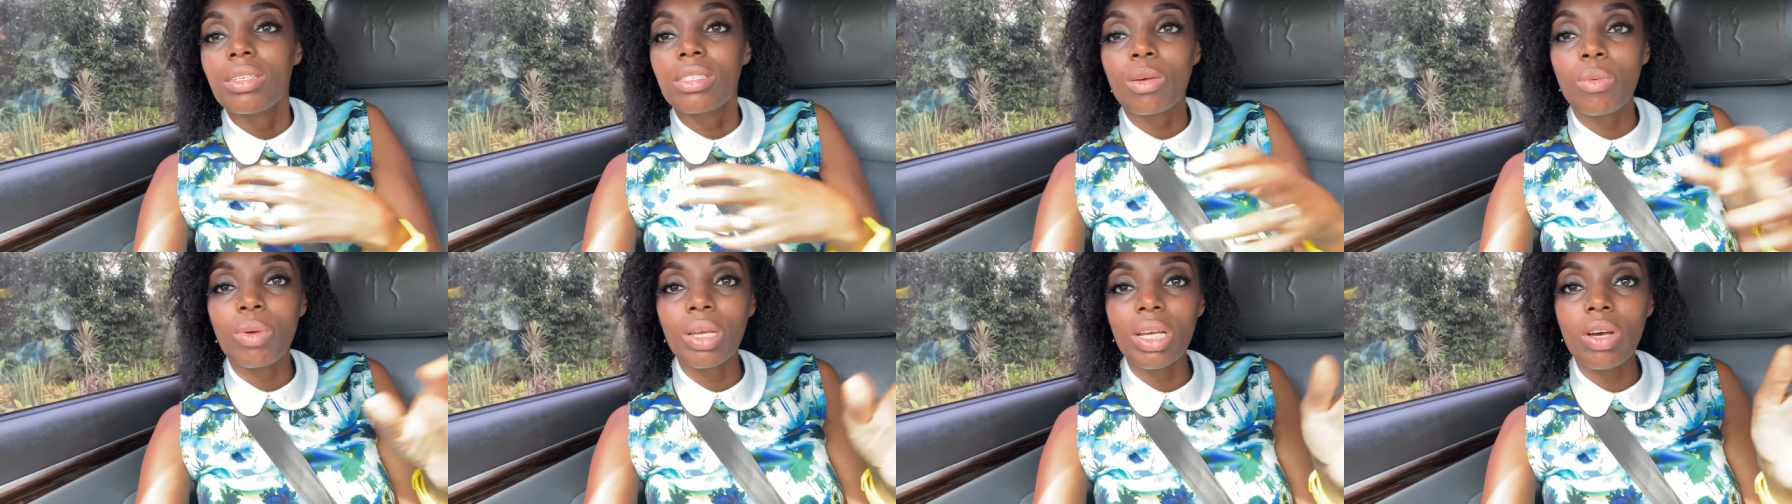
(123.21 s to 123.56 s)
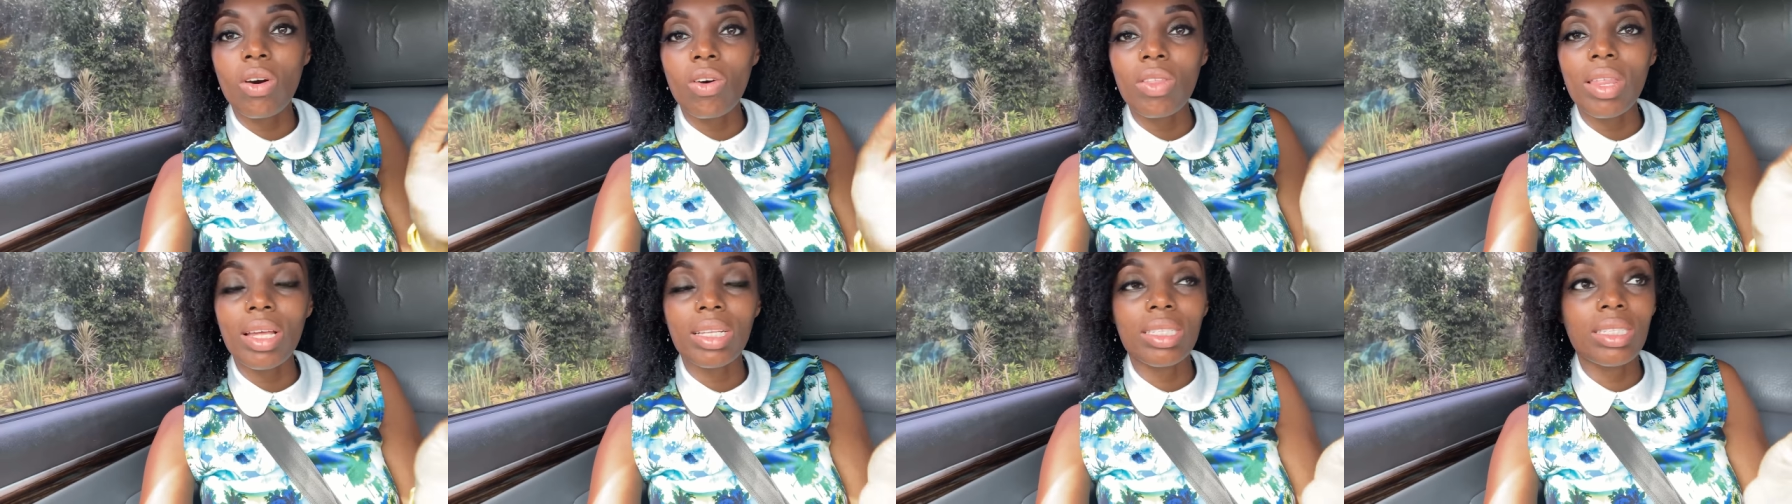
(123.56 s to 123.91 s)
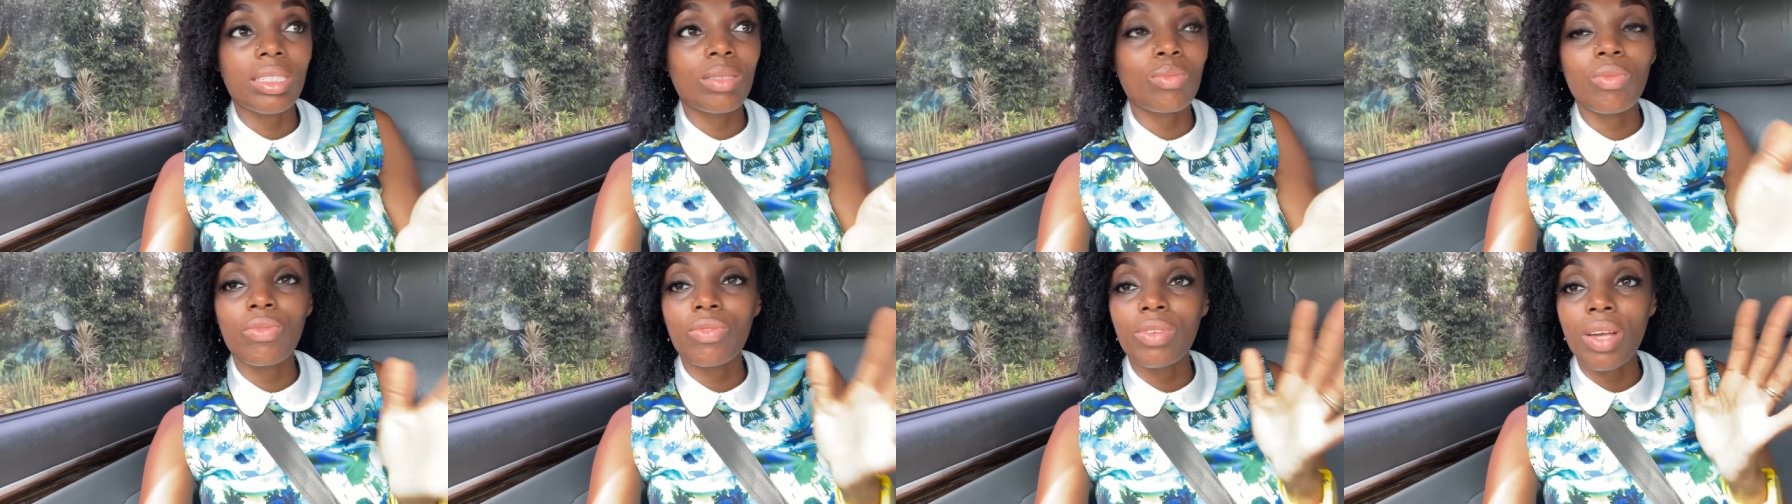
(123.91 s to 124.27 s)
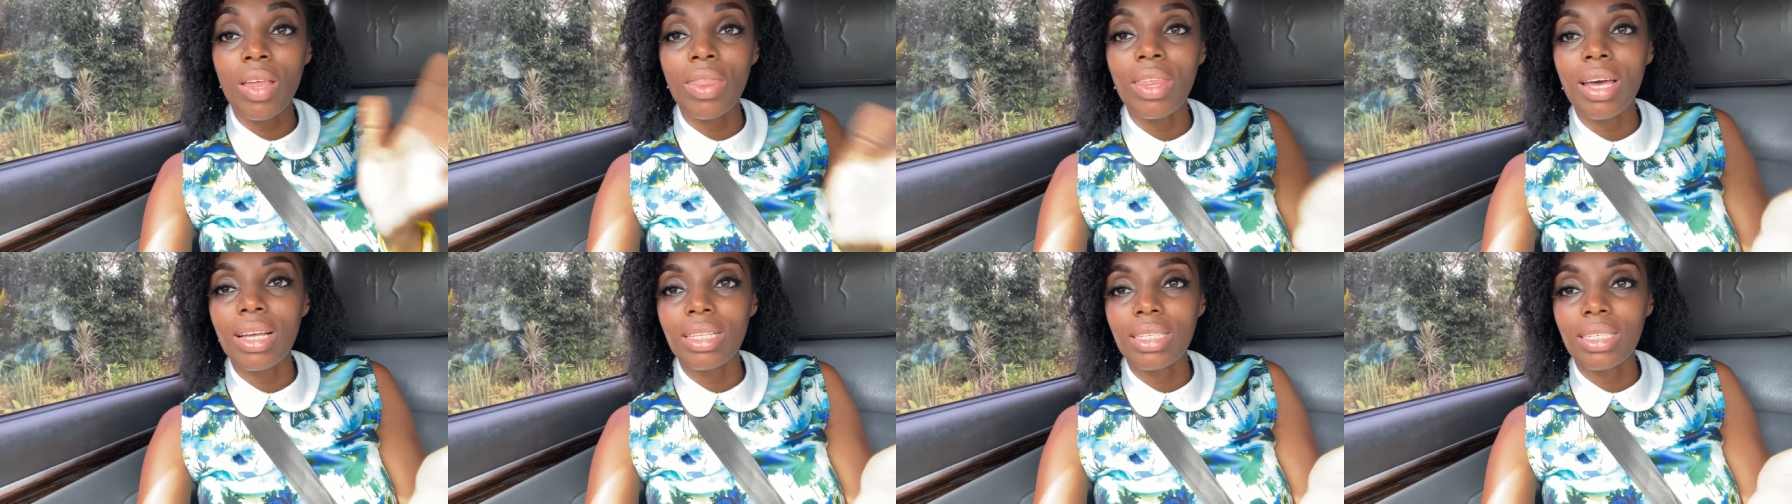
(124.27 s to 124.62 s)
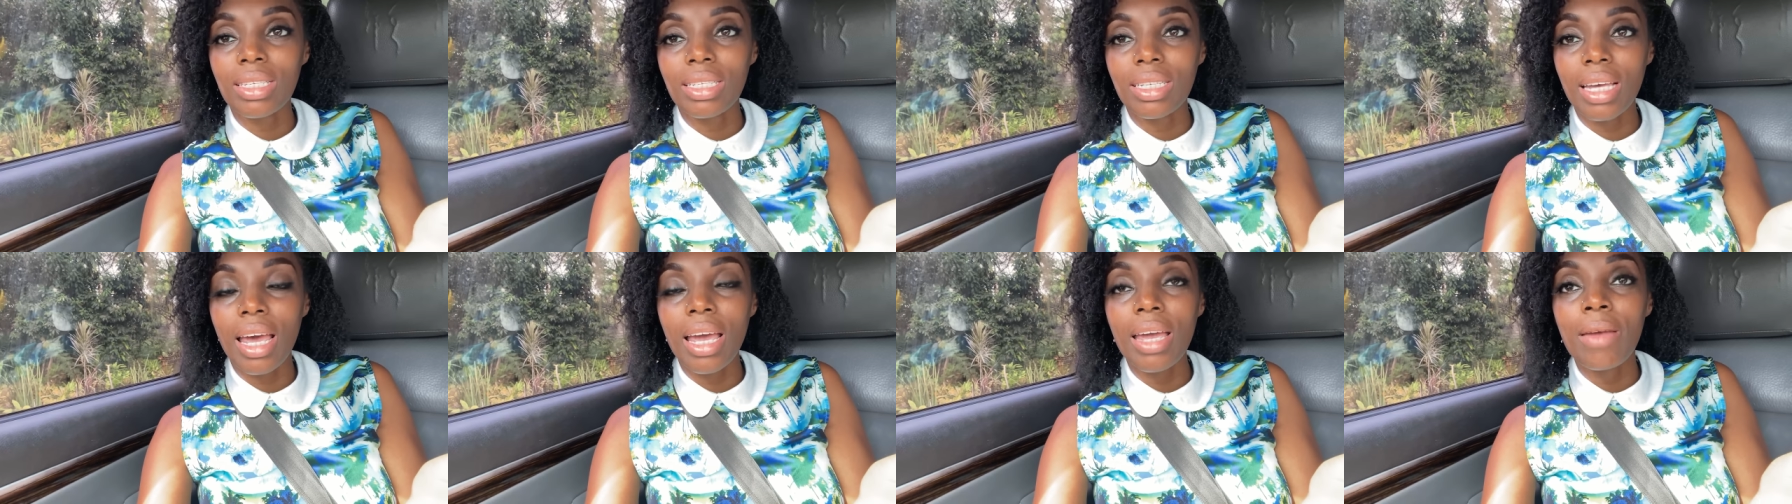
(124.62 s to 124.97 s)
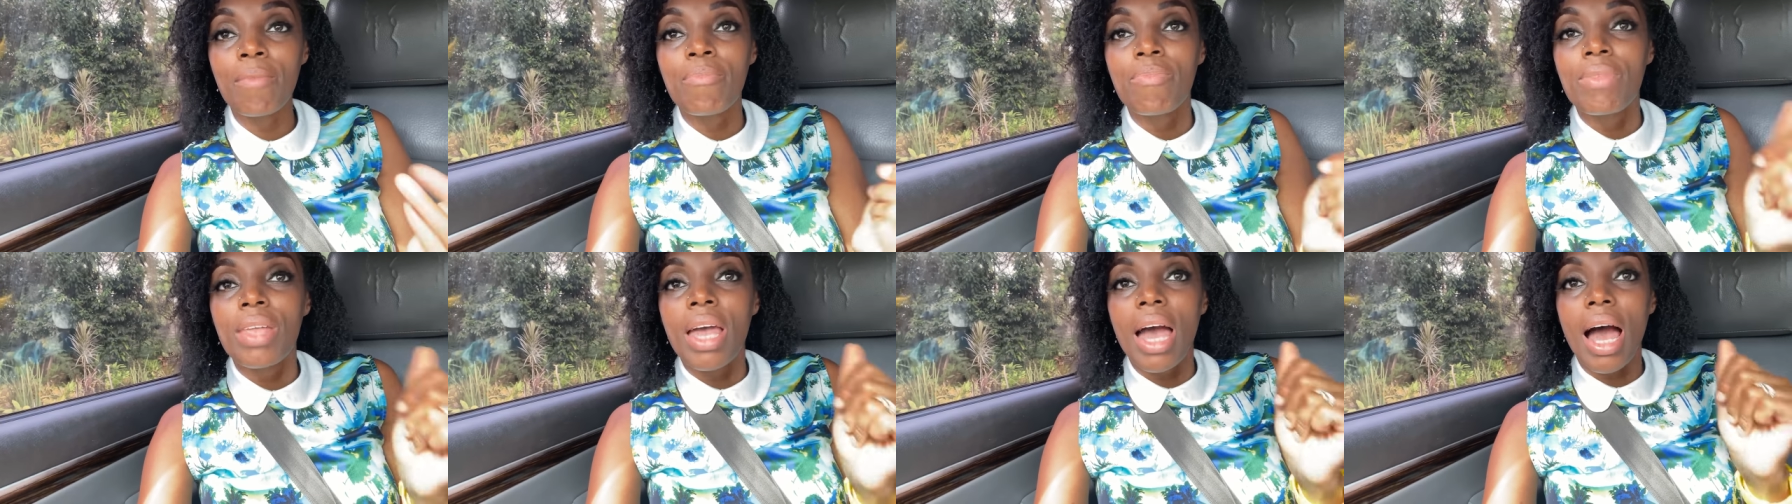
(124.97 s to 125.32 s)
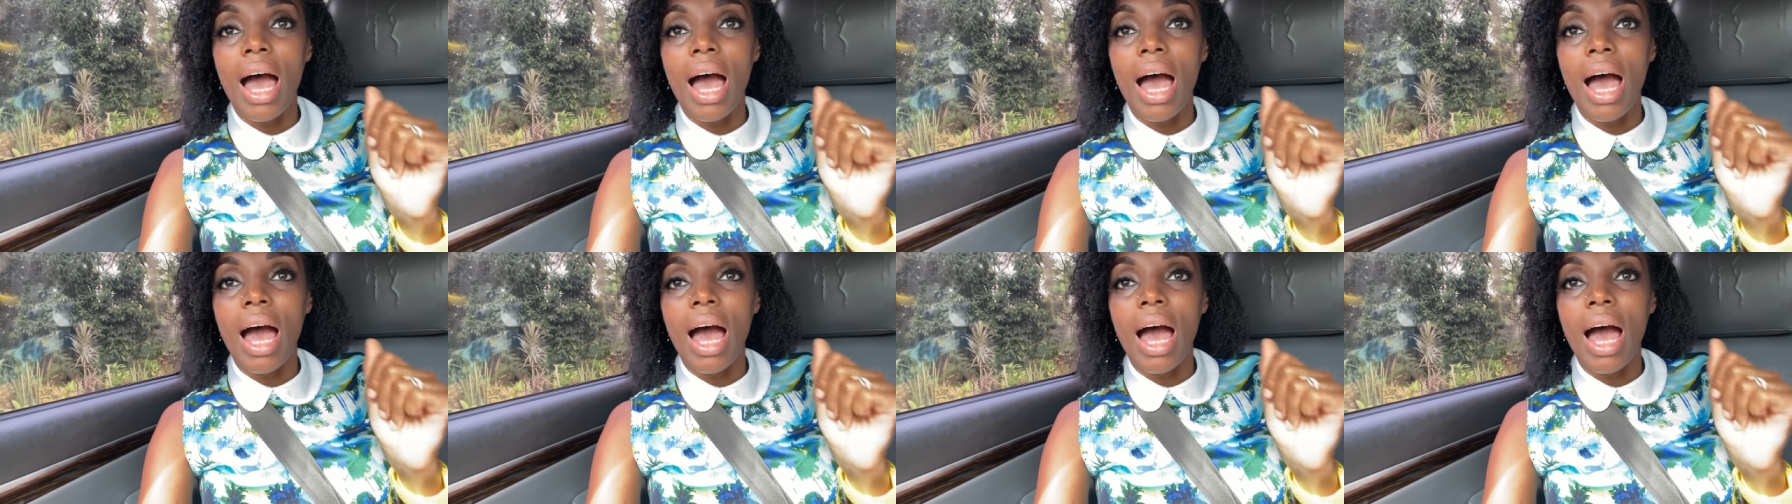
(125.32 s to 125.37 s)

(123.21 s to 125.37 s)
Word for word: so we got that we've done that today